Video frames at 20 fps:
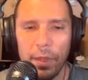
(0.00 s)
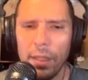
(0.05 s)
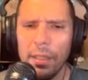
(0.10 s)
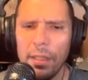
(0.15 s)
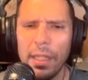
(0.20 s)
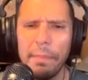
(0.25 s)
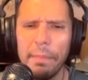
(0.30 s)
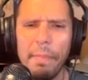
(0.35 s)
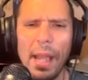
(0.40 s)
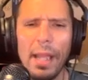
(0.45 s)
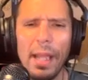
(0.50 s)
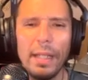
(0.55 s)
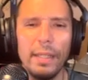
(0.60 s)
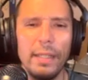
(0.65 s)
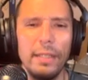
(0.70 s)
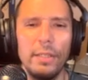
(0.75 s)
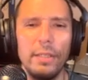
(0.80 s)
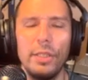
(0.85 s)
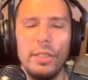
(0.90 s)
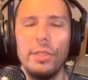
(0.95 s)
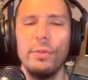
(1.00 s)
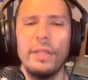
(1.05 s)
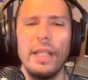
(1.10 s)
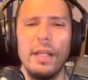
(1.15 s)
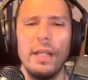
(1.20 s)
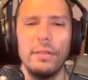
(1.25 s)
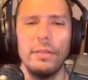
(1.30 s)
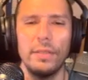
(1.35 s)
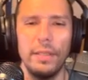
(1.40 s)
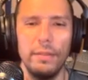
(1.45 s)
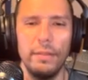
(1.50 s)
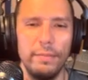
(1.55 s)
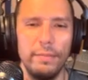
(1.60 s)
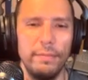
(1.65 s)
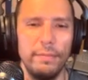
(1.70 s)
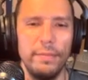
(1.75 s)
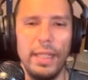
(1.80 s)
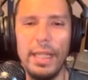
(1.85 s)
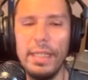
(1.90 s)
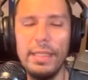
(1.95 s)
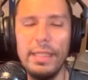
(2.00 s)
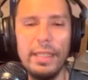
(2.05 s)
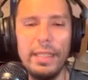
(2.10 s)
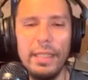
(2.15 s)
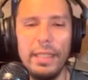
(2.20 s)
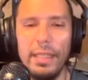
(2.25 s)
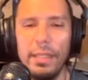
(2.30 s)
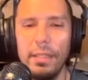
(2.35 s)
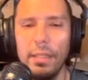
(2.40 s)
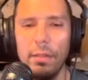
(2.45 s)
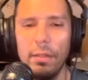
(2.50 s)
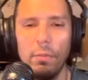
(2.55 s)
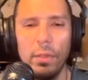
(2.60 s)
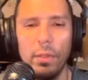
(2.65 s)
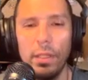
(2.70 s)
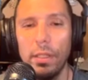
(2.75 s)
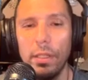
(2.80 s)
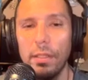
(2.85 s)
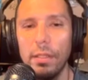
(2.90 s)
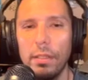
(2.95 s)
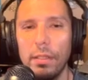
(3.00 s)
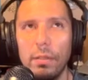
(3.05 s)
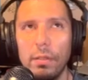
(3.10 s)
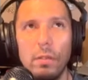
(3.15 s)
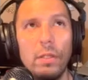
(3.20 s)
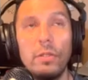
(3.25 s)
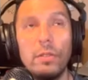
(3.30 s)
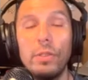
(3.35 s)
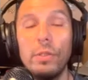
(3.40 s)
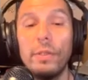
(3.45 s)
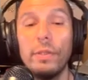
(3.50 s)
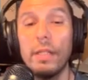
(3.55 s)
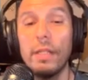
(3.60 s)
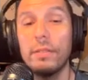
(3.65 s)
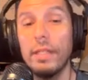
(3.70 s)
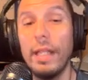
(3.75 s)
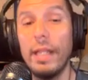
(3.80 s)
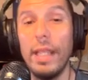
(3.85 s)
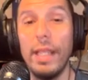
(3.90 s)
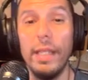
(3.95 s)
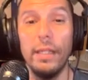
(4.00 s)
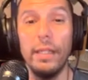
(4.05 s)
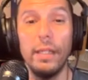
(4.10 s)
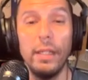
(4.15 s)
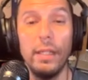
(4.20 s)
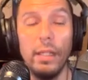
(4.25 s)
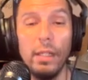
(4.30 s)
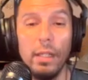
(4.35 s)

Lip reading: like back in 2018, 2008,